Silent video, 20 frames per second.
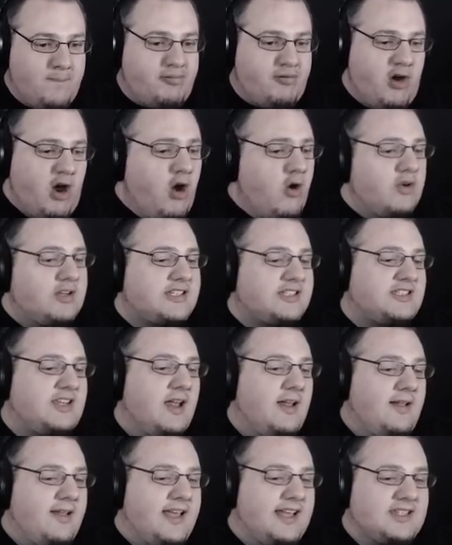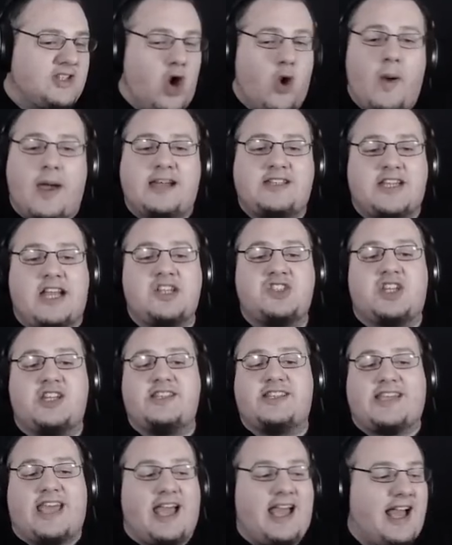Bruce! He's always
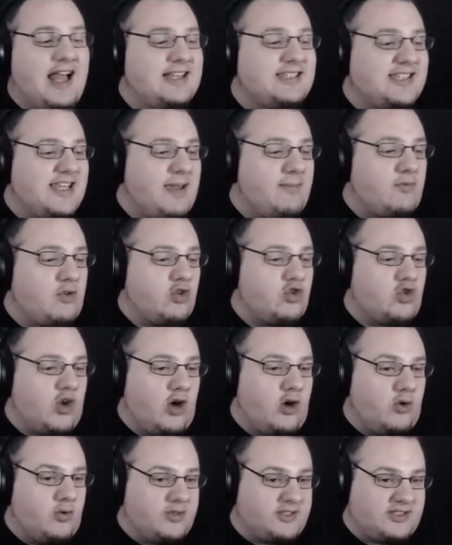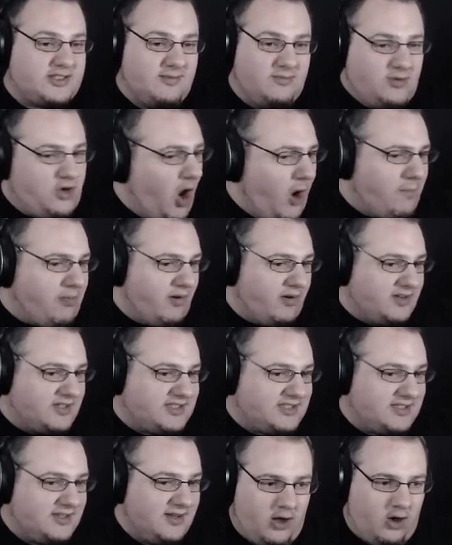itching to get hands on them controls. No, Bruce.